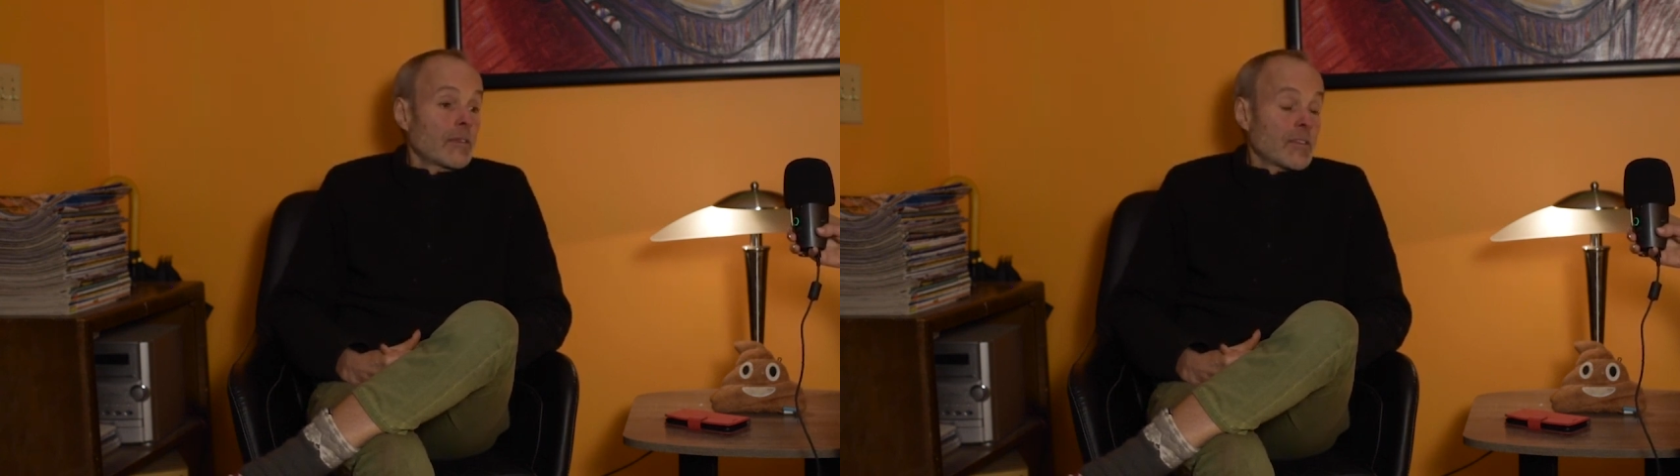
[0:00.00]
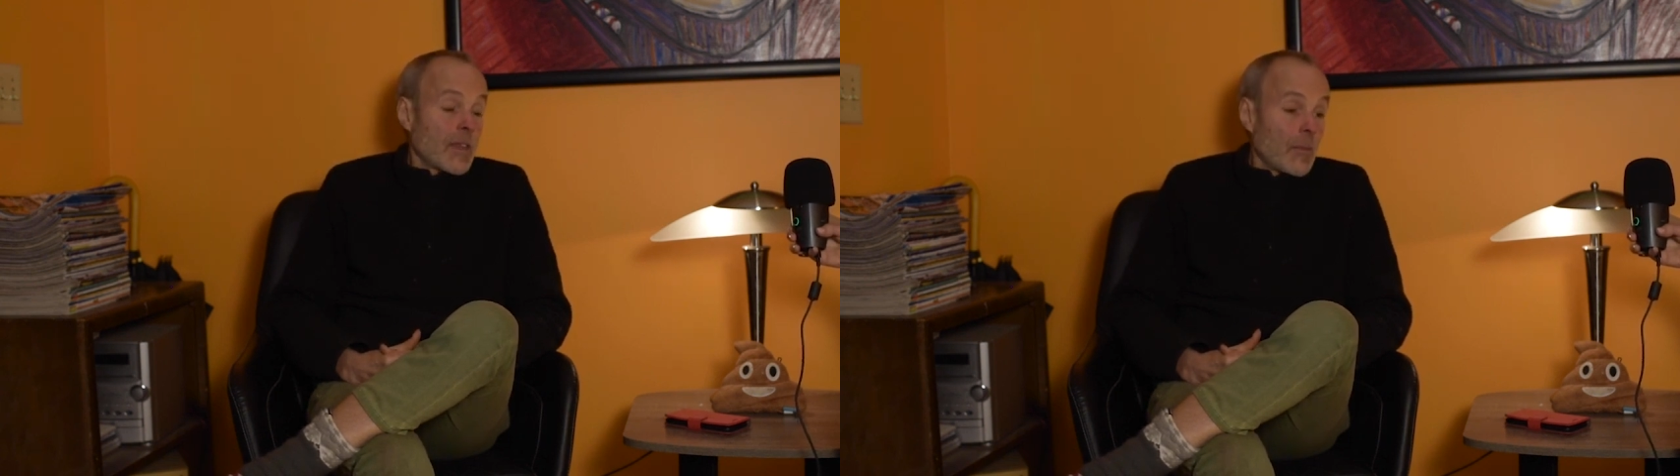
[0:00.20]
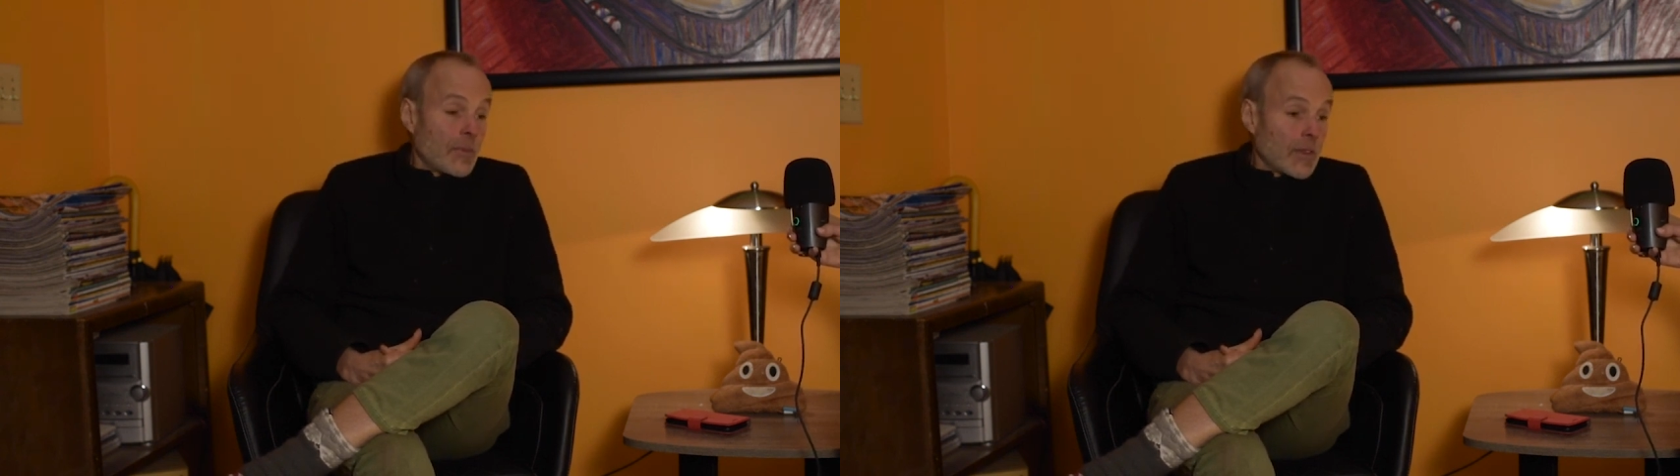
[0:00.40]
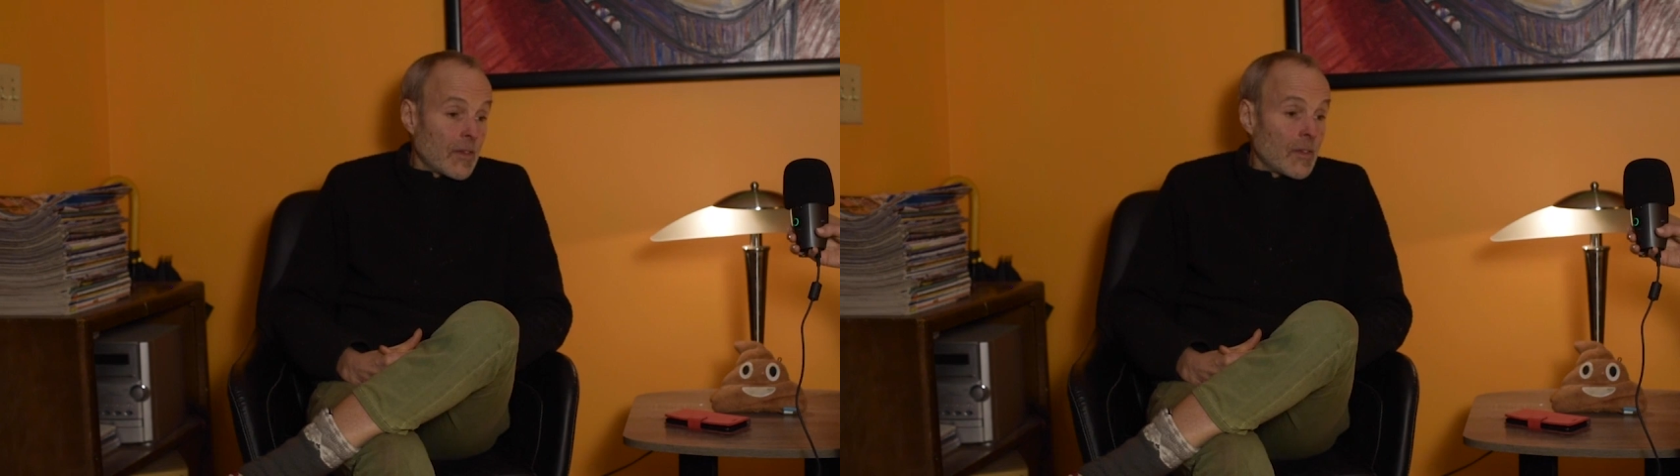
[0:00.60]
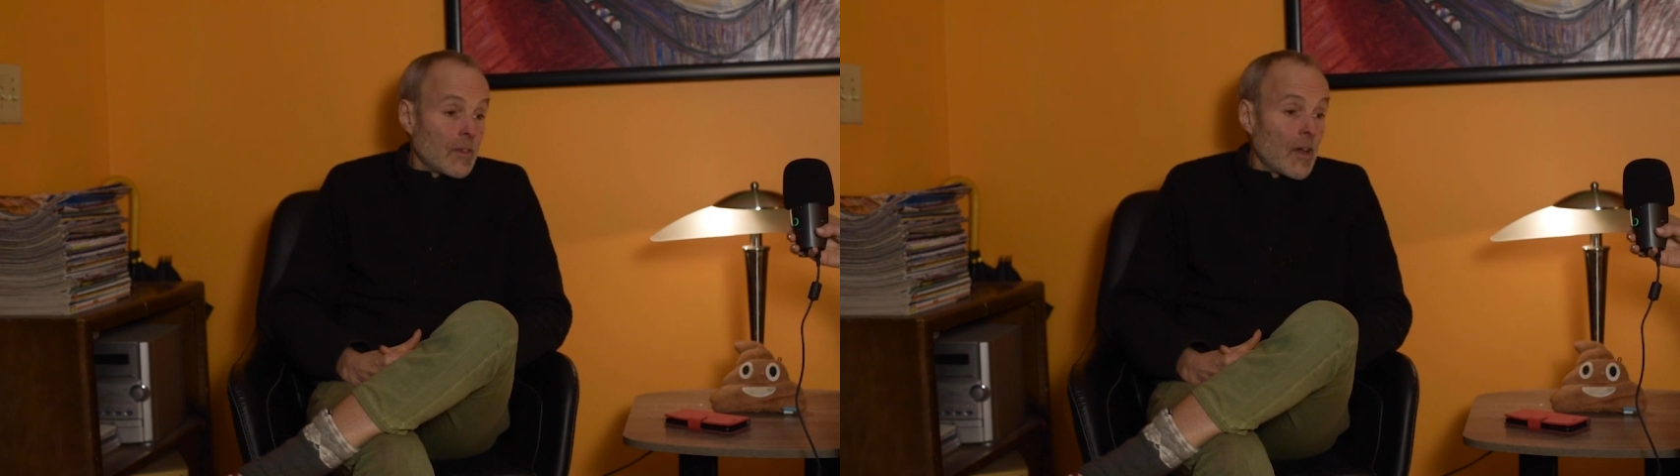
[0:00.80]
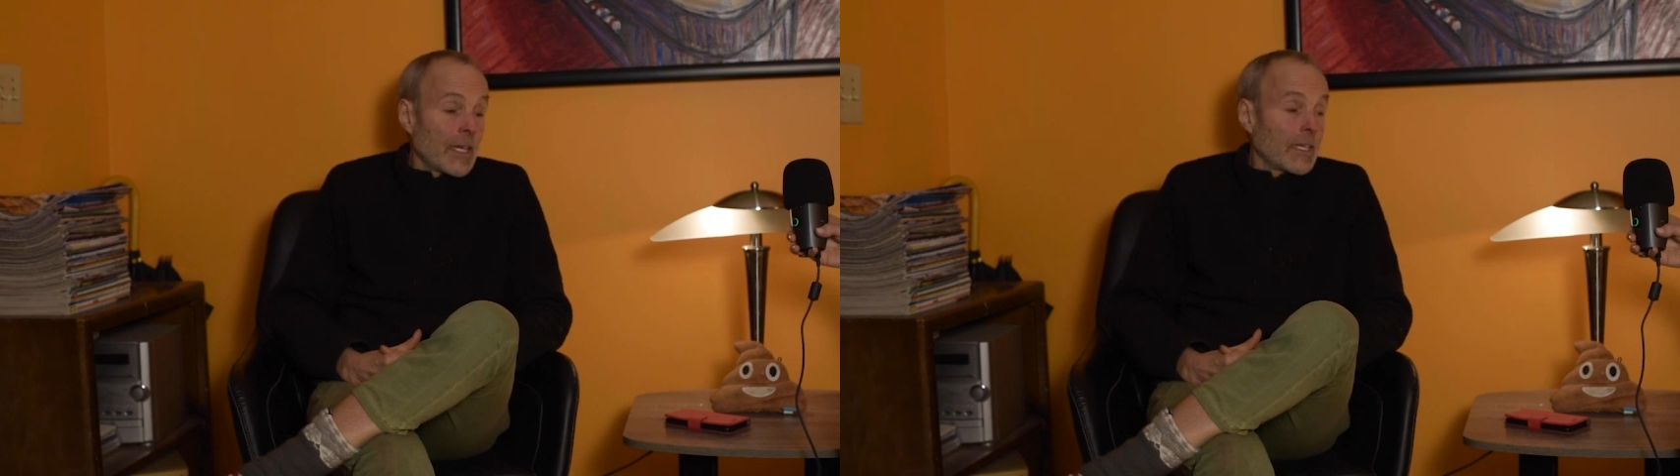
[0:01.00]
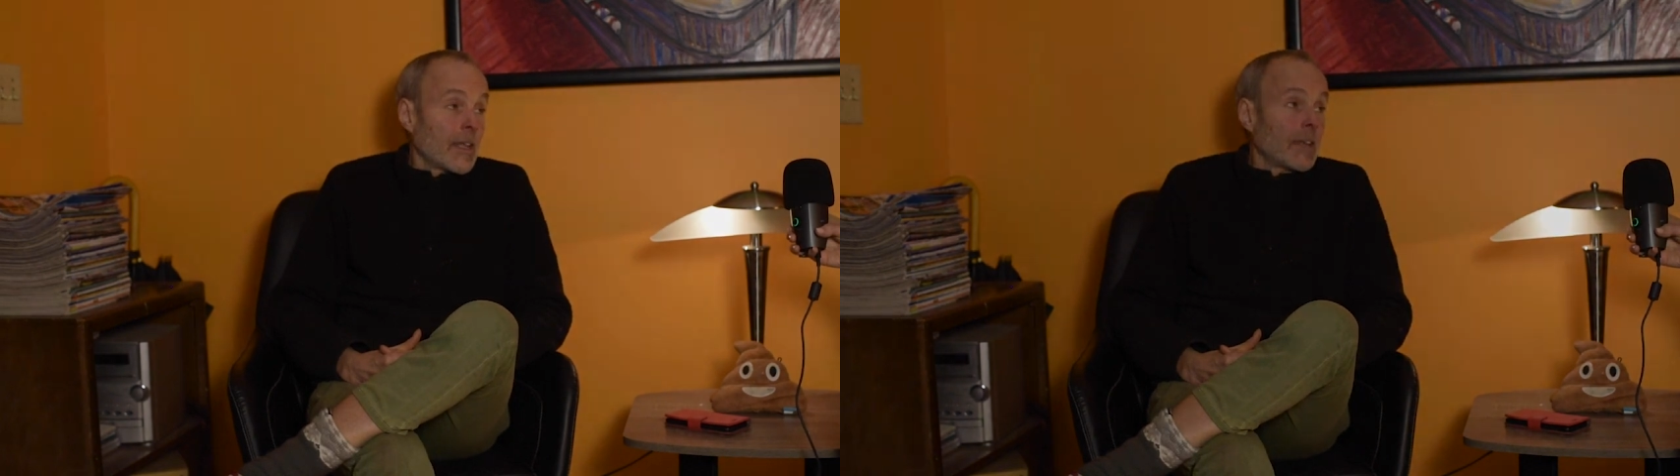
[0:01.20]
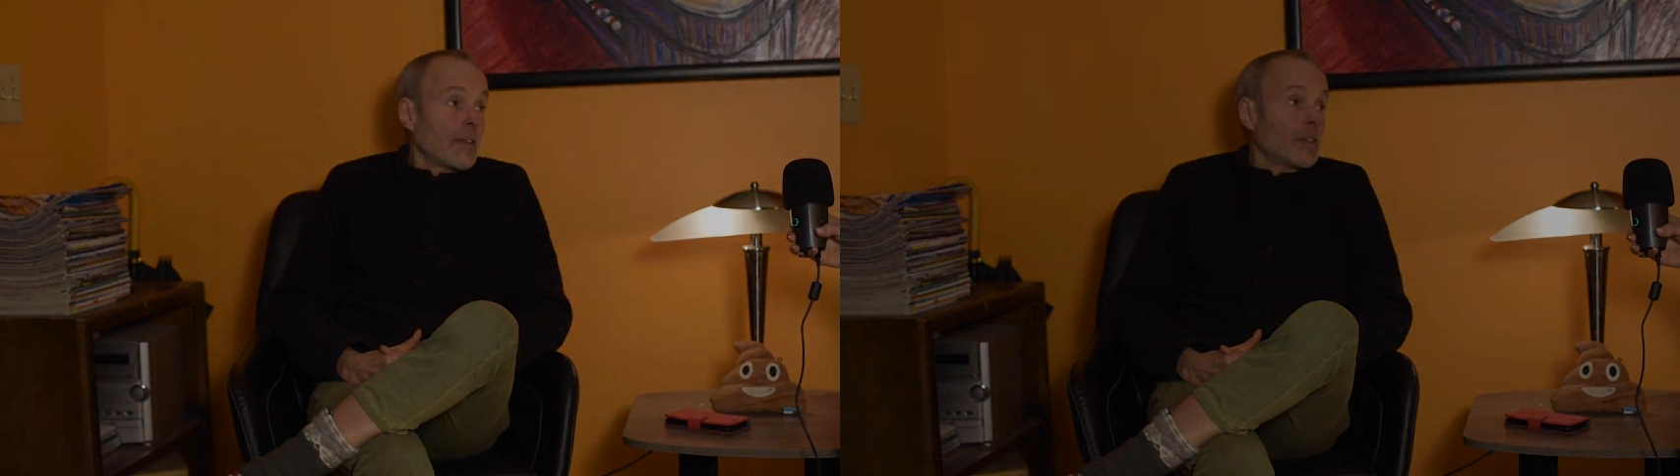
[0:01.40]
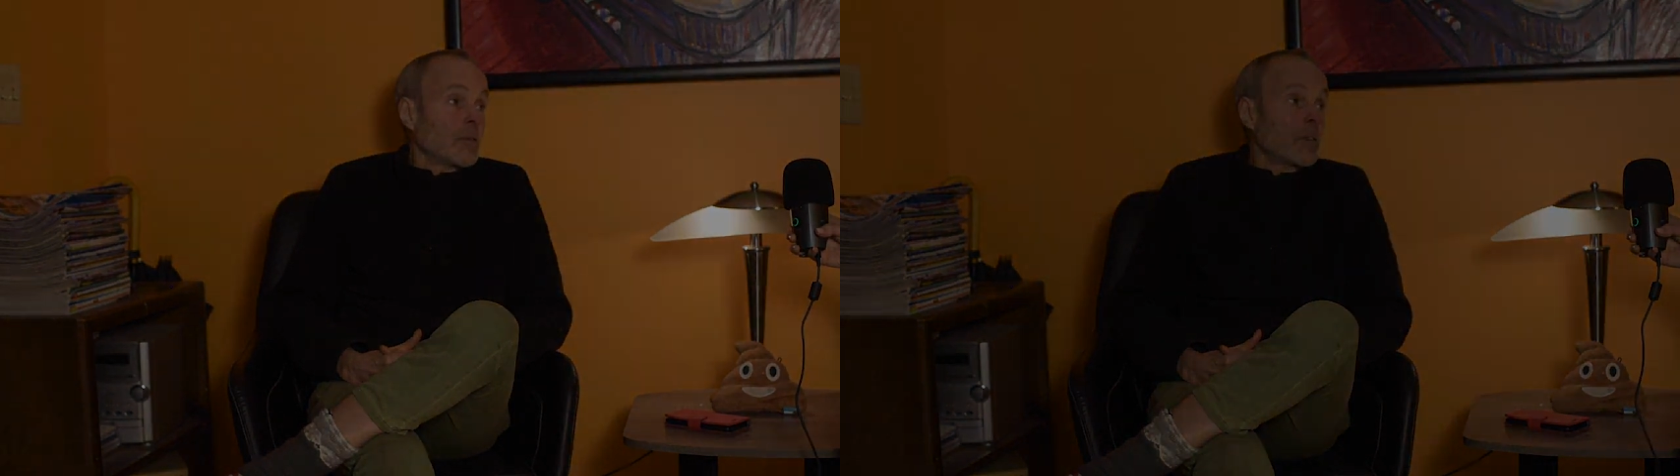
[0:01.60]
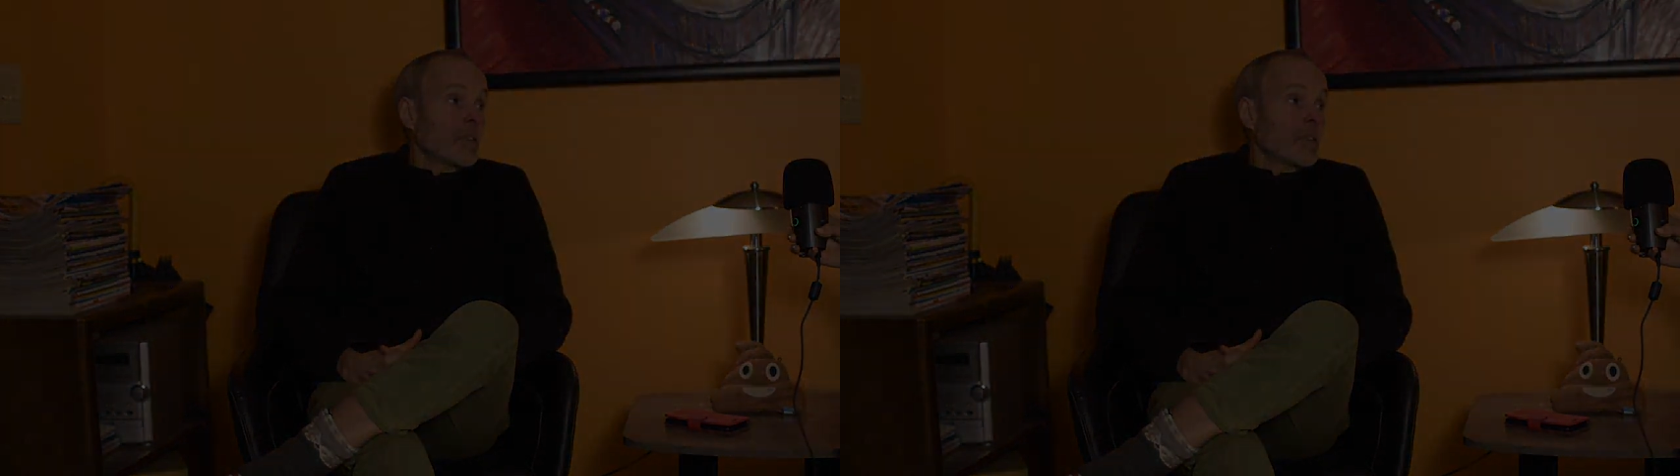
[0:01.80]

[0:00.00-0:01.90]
step into the diet that they do